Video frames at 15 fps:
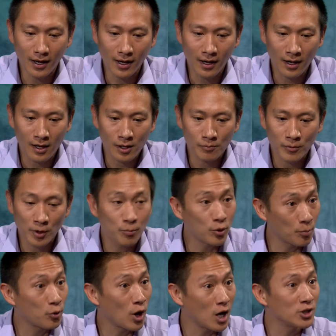um, the, the
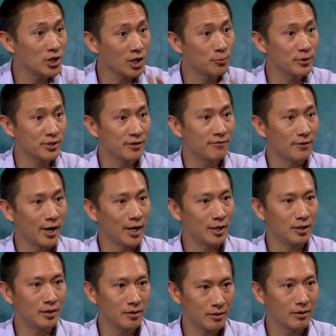project was
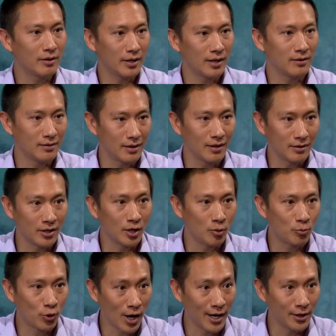defined and, you know,
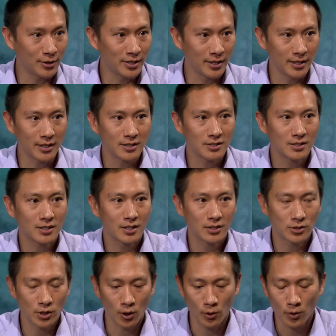prior to this.
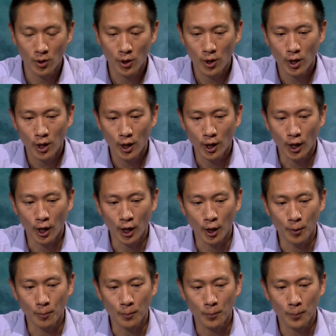So,
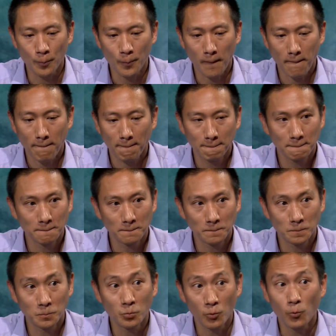Um, that was part
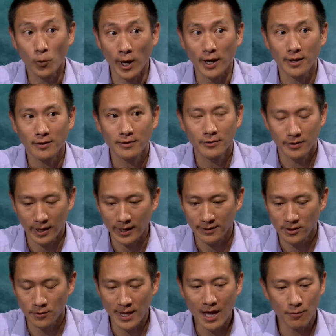of it. Right. Uh, right.
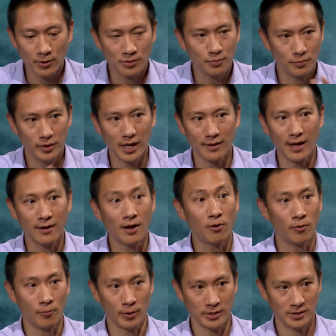So okay. that was that, that
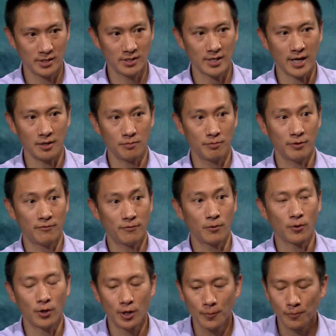all was designed
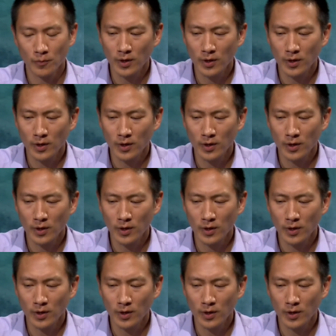before.